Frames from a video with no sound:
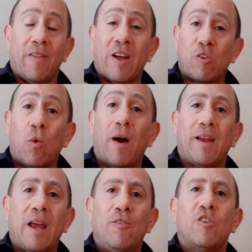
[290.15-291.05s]
That's why I
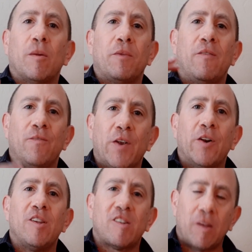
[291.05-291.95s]
gave you something
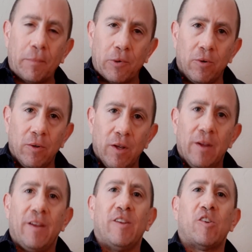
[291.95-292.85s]
very simple,
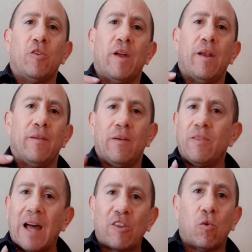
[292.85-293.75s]
is so
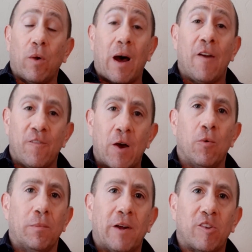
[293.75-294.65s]
that's what I found
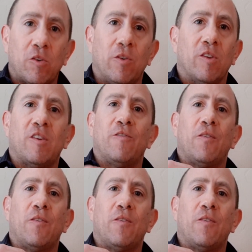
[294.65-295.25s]
with my students.